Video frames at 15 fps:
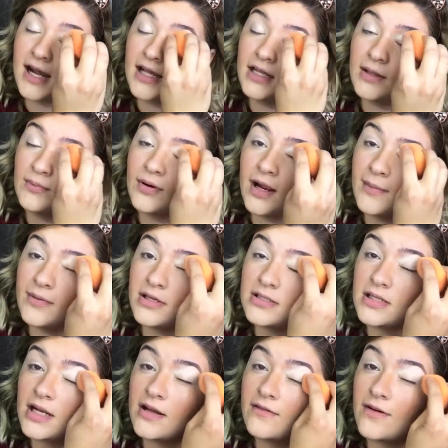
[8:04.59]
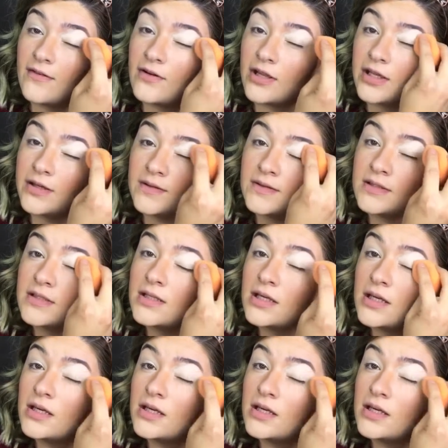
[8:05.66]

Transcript: eyelid primers that I've ever used.